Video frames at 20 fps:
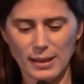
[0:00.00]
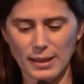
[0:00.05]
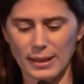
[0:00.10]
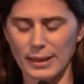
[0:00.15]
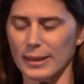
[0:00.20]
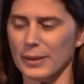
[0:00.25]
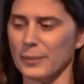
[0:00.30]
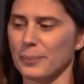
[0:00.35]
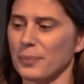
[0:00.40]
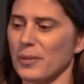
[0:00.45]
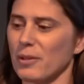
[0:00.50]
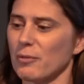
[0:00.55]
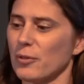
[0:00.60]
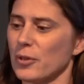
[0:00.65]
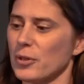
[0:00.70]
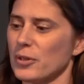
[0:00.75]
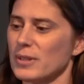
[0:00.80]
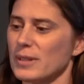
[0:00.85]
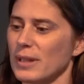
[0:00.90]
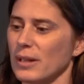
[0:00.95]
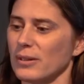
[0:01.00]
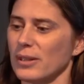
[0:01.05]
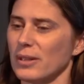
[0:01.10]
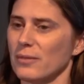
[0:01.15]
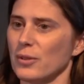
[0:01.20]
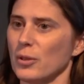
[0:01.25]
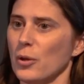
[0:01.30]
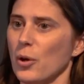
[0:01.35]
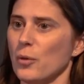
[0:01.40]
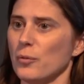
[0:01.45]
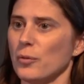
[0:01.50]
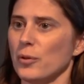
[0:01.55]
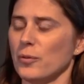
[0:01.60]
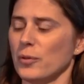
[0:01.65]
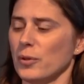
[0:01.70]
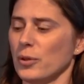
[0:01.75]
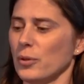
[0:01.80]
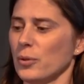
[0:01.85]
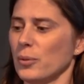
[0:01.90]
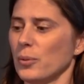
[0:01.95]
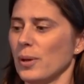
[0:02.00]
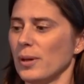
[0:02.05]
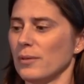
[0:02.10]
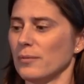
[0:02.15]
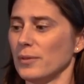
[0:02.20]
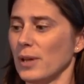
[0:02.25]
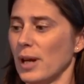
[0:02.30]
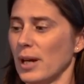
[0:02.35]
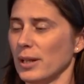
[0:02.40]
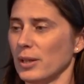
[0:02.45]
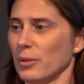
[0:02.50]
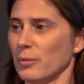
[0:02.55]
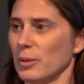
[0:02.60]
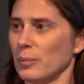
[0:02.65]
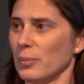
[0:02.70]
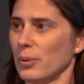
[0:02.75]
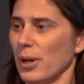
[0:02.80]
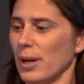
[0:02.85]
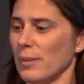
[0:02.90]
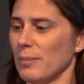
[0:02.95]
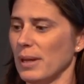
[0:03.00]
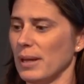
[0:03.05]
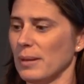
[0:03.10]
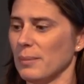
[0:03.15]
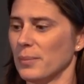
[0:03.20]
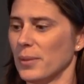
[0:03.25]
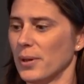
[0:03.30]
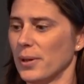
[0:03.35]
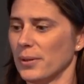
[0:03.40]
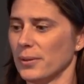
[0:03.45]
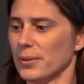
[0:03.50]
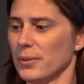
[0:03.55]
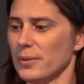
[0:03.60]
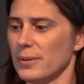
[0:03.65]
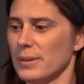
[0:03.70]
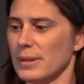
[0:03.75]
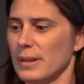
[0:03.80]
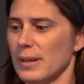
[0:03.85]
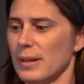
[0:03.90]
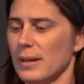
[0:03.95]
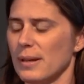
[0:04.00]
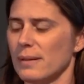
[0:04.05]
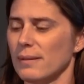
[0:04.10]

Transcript: Um, first, I'll give an overview of non-human primate models.